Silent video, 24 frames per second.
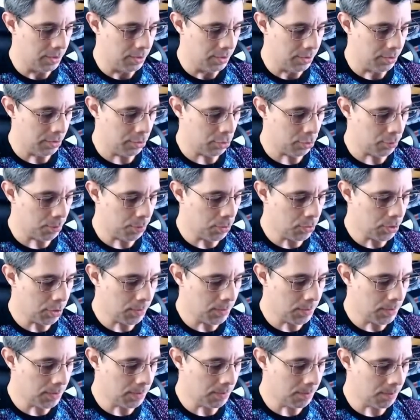Your
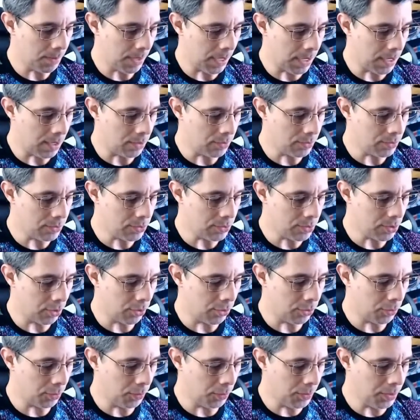Pokemon pals are
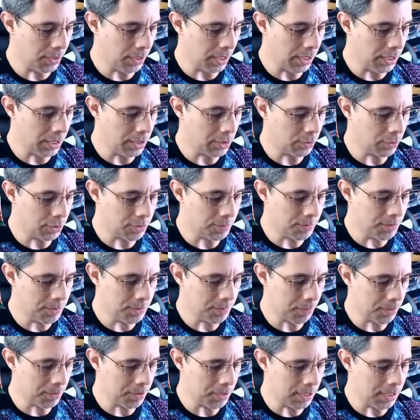throwing a Christmas
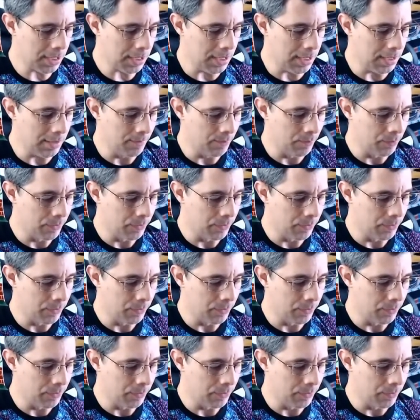party.